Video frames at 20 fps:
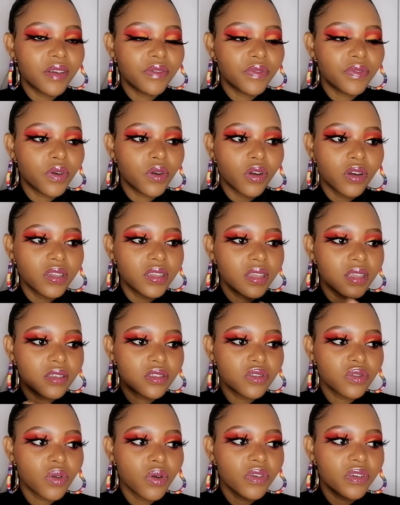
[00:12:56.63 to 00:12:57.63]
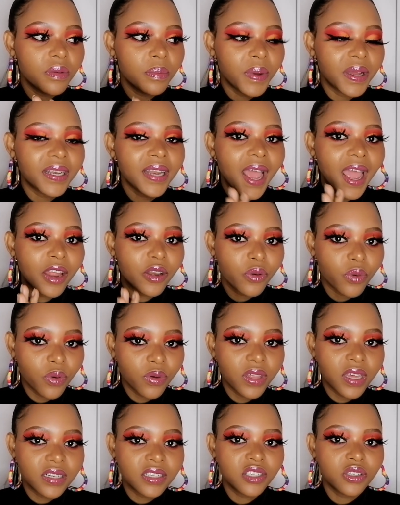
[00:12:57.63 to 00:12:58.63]
I forgot the story, but I know
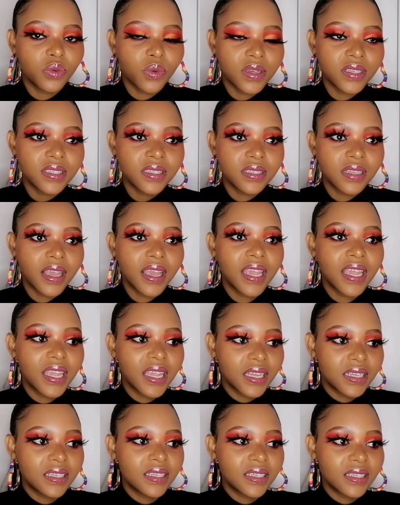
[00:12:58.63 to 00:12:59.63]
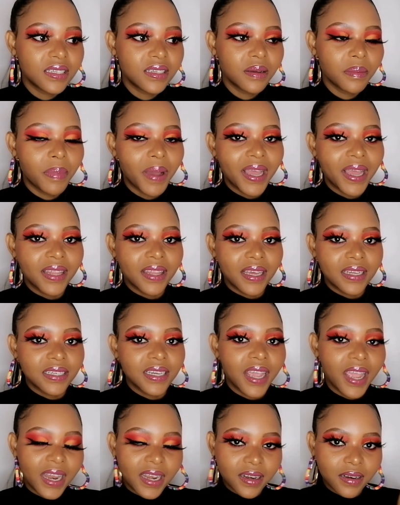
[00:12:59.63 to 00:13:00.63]
that she was hit by that
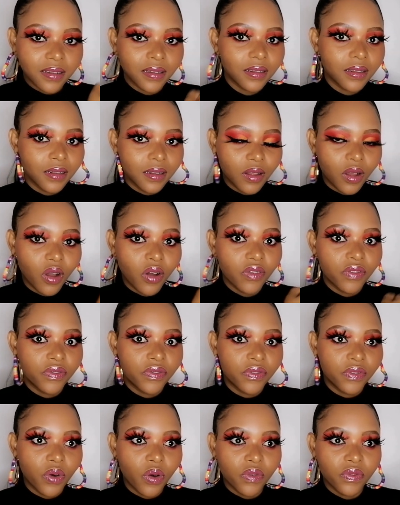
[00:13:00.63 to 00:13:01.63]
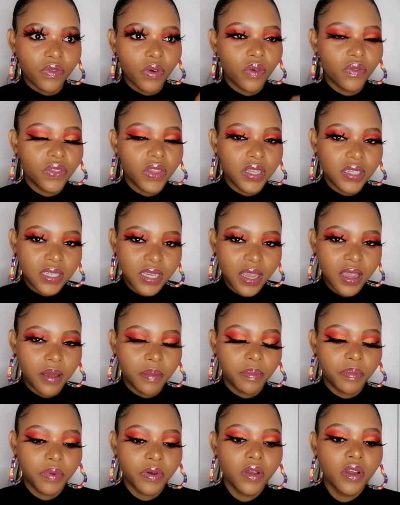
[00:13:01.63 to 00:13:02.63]
handle of, of, of the
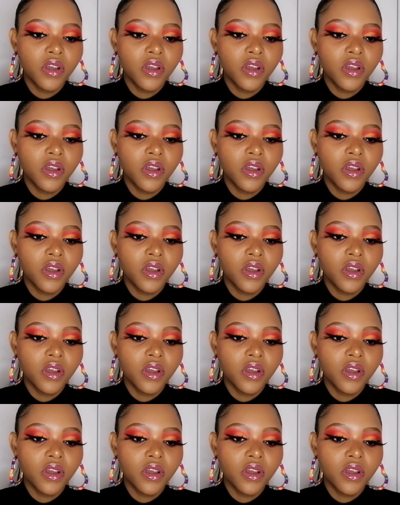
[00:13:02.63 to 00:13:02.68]
tap.